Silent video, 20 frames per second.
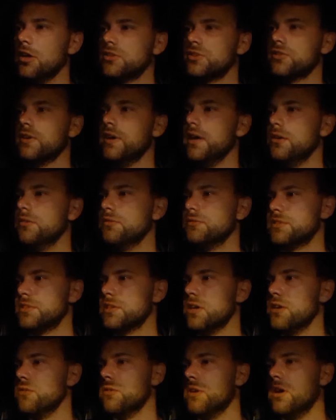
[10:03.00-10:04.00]
trails,
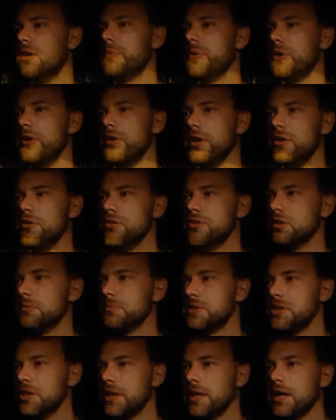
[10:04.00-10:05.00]
so I'll put those up
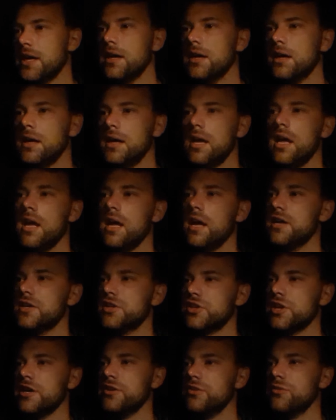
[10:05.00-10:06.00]
so you can get a
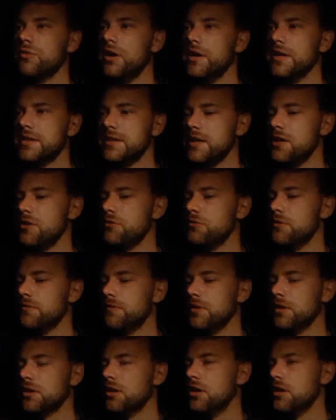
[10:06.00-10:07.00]
general idea of
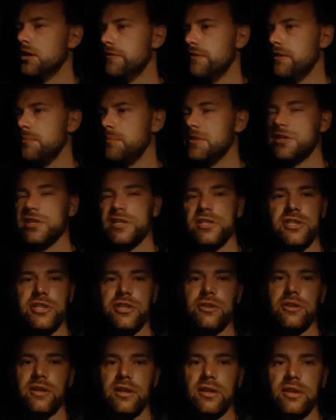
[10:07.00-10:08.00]
the kind of images you
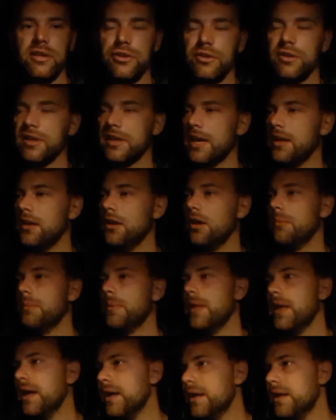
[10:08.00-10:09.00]
can get up
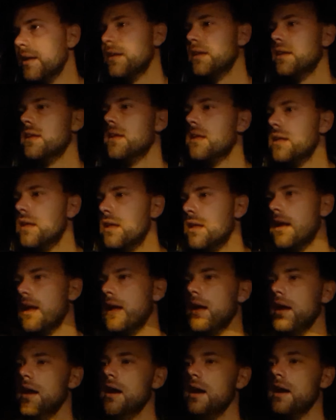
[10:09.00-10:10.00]
there.
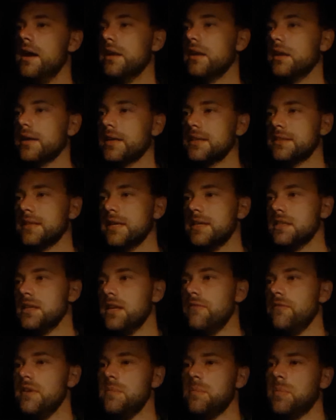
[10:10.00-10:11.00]
Like I said, it's a
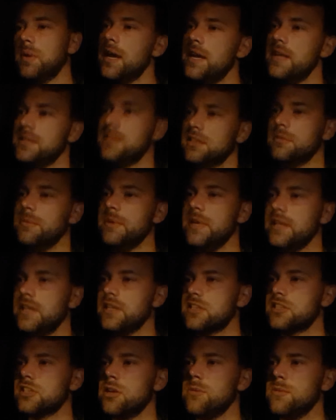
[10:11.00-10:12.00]
lovely place. I mean,
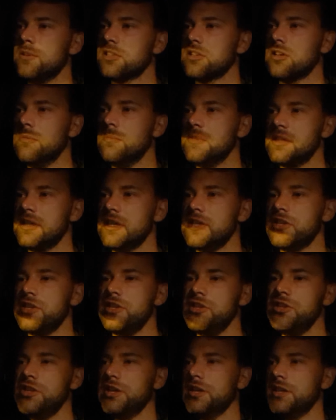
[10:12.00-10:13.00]
there's so much composition
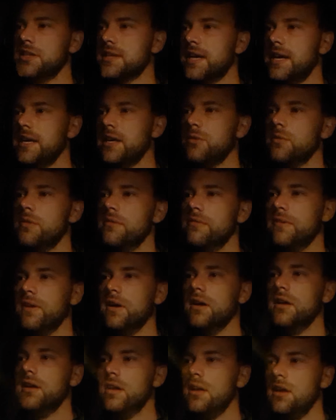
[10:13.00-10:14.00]
you can take with
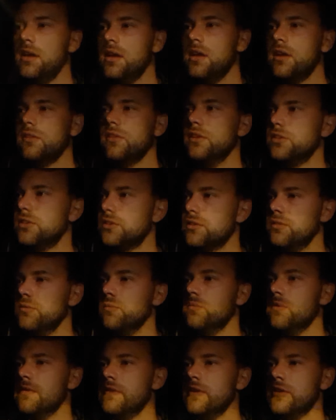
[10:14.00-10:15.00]

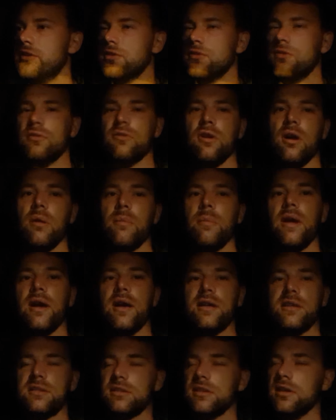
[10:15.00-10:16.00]
the tour up
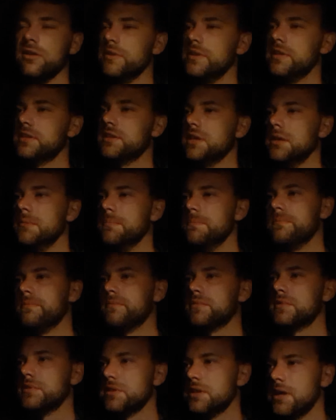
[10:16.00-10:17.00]
there, so it's
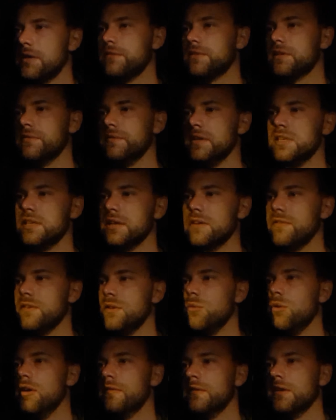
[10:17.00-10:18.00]
definitely
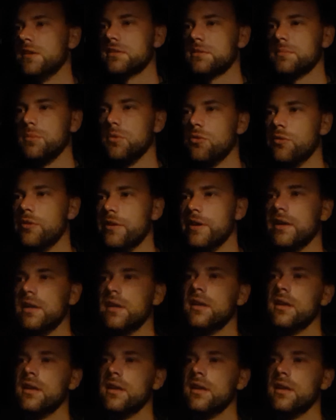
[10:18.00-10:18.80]
worth exploring.